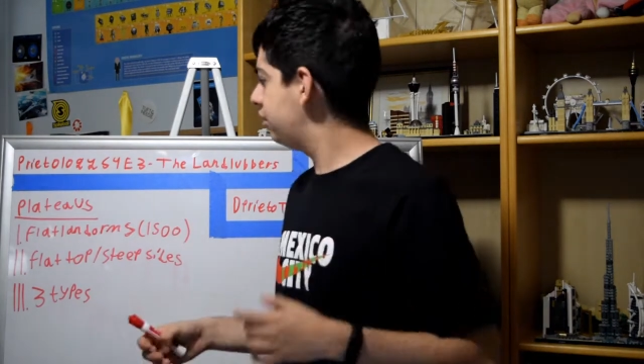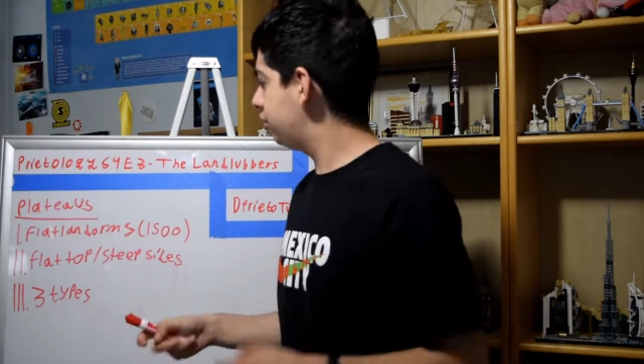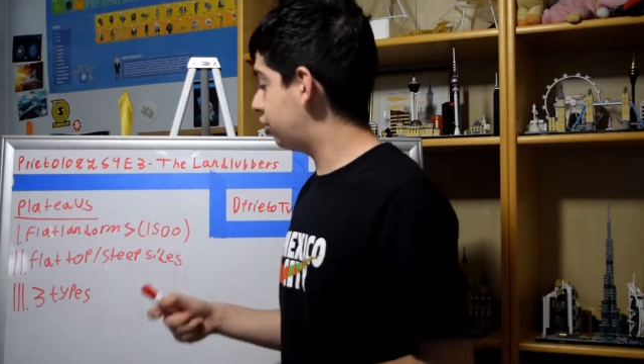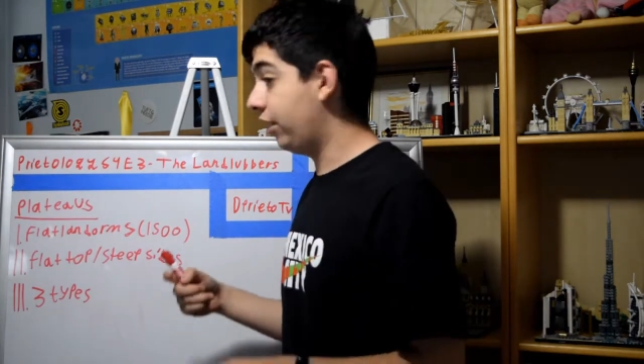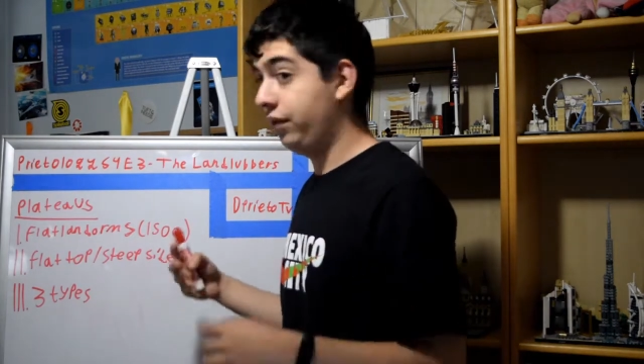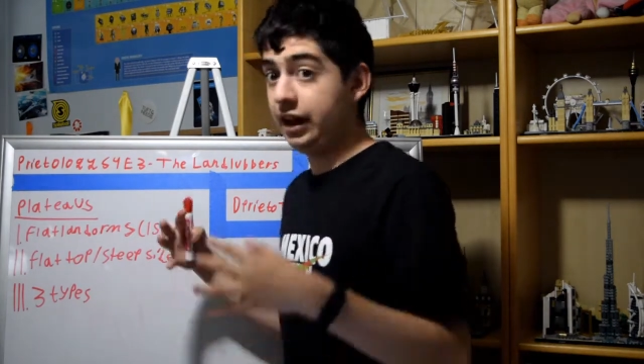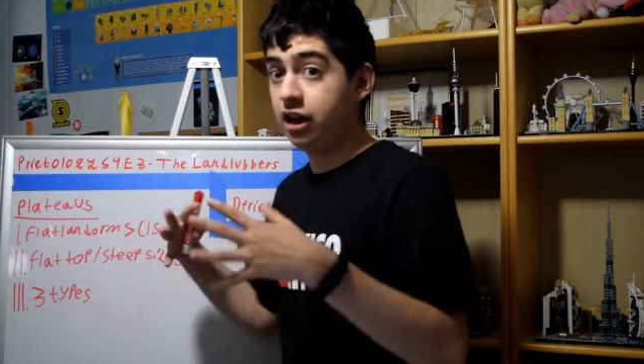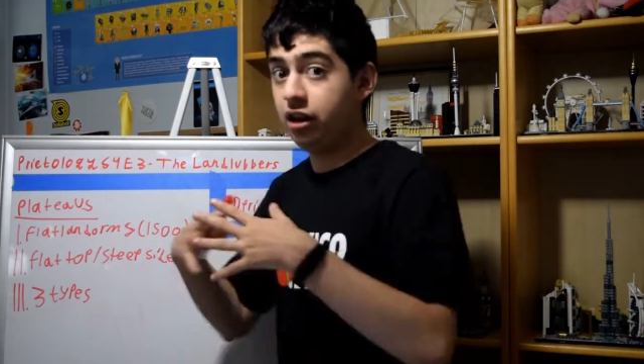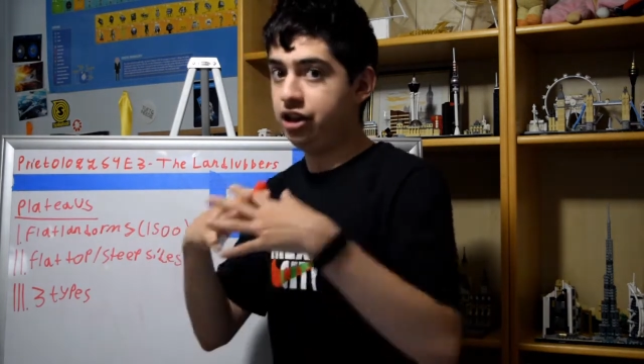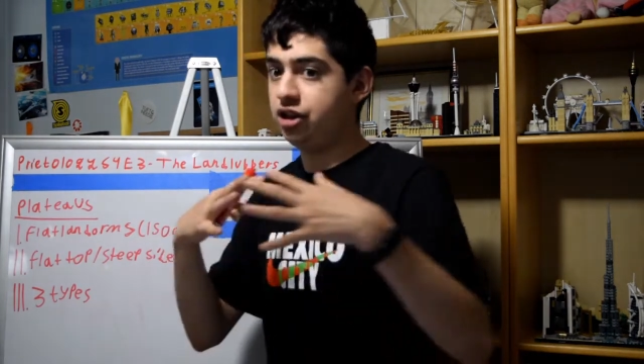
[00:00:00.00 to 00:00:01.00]
stuff like
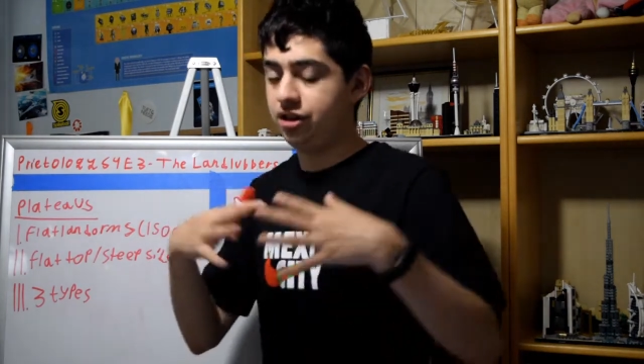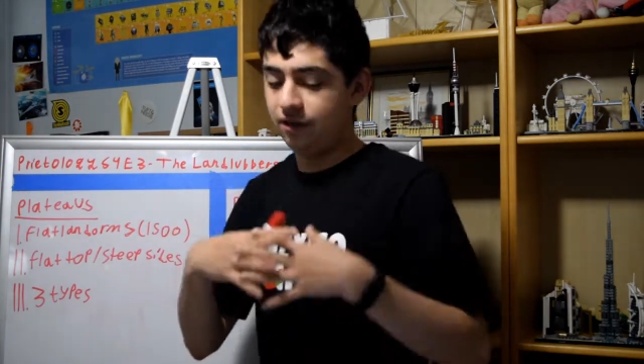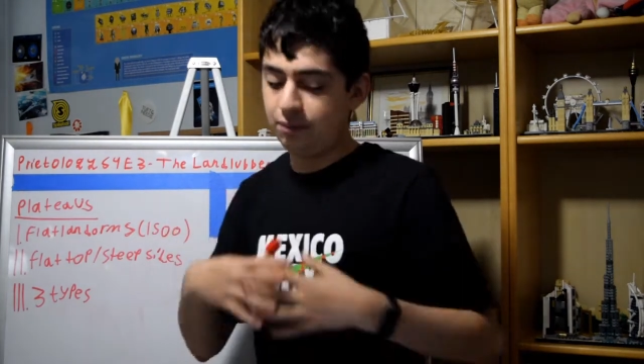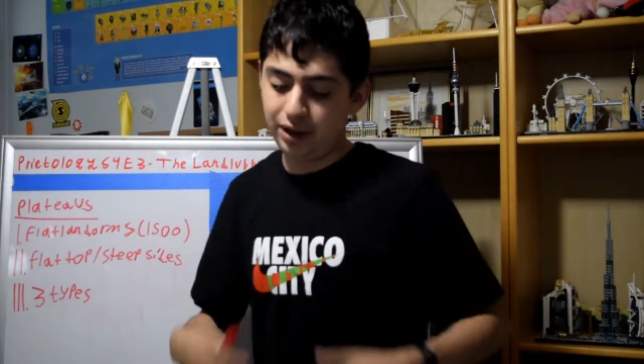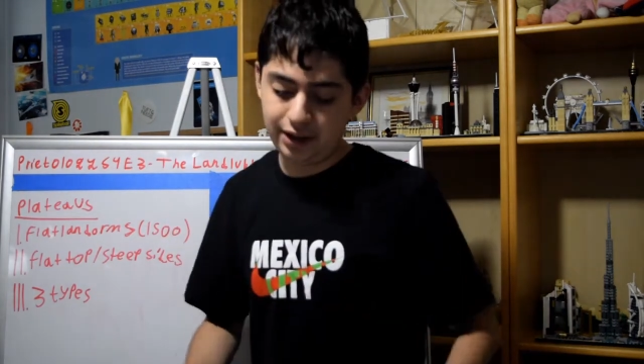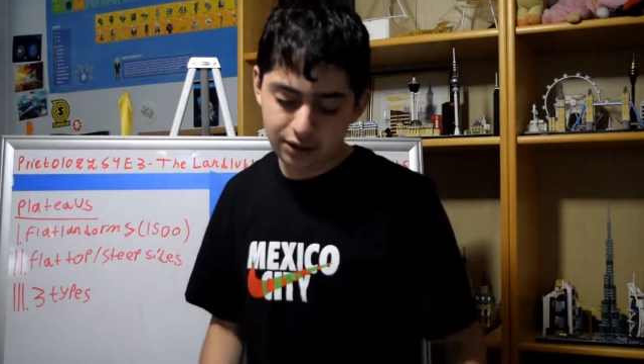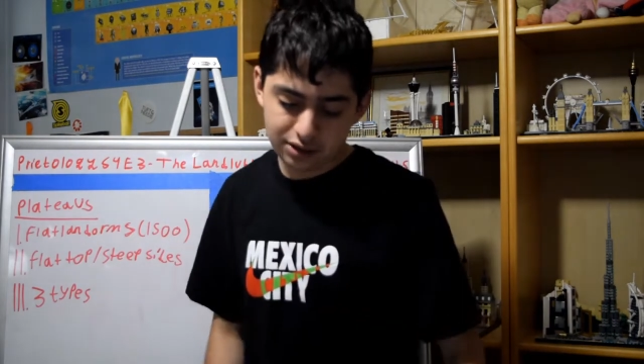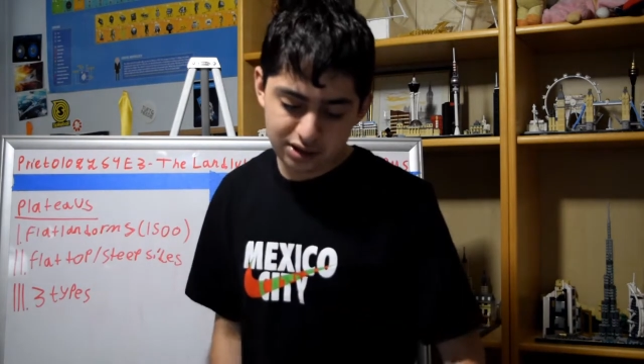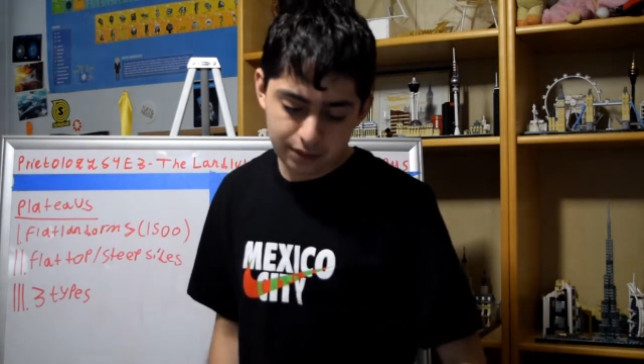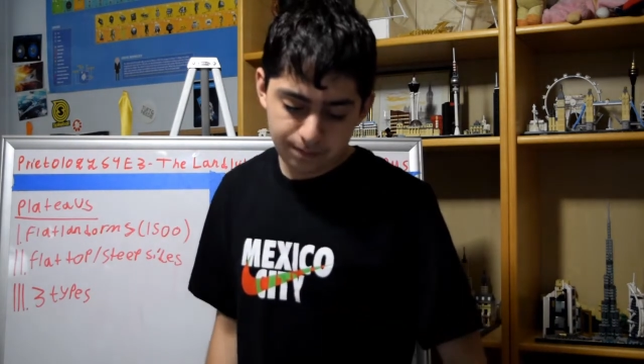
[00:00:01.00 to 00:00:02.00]
collisions of
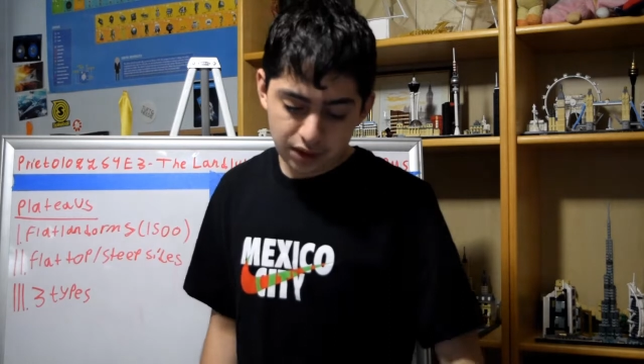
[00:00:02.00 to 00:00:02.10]
plates.